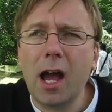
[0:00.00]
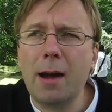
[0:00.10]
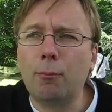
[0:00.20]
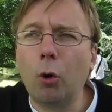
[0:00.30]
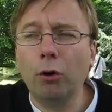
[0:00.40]

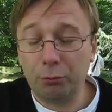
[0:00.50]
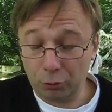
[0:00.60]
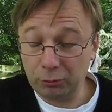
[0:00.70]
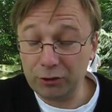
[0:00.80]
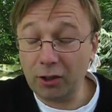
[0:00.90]
And what the
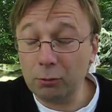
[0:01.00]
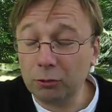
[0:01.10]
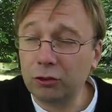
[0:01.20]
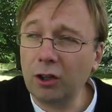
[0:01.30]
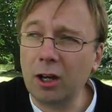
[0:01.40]

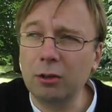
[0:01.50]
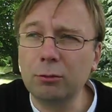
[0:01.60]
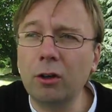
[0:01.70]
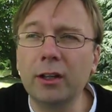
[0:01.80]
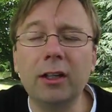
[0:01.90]
results show,
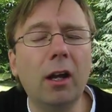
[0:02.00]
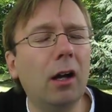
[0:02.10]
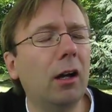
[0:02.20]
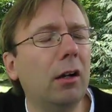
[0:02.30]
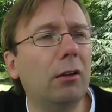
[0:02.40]
not in
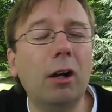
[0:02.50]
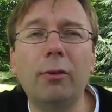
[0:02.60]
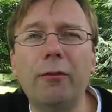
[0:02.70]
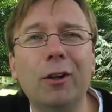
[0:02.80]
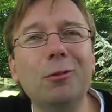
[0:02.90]
a
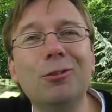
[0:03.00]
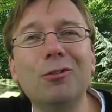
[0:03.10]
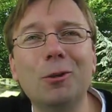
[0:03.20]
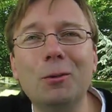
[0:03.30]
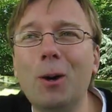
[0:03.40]

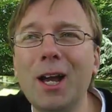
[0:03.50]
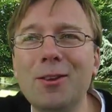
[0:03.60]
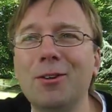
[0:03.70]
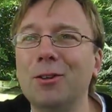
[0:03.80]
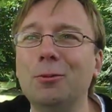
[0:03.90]
revolutionary way
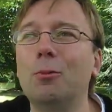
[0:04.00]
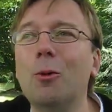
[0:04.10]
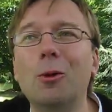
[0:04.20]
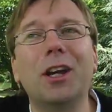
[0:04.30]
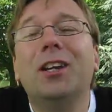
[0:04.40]
that you'd
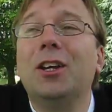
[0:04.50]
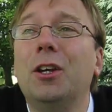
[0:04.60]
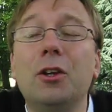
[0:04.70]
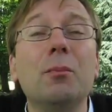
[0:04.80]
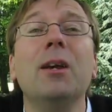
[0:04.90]
walk in and
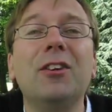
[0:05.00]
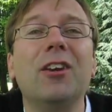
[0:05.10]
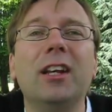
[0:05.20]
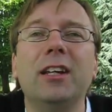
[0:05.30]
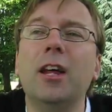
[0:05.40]
you
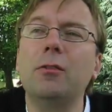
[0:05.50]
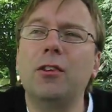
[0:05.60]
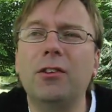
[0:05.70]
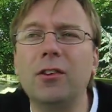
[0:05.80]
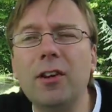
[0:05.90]
immediately
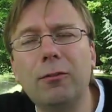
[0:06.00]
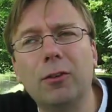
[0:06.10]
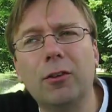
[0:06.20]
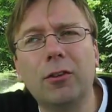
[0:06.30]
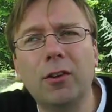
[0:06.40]
notice a
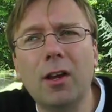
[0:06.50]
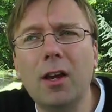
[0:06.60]
difference,